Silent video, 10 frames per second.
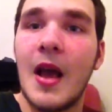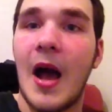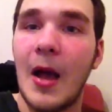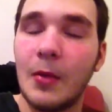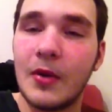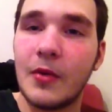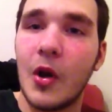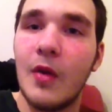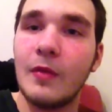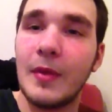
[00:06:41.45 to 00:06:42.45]
I would have got
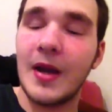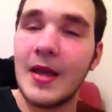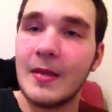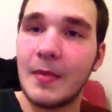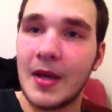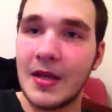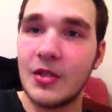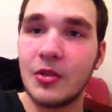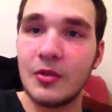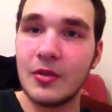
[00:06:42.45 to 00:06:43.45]
over my
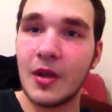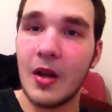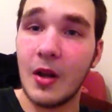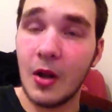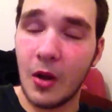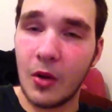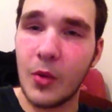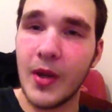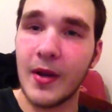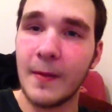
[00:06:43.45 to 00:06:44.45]
issues a lot
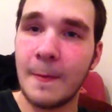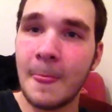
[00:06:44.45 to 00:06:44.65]
quicker.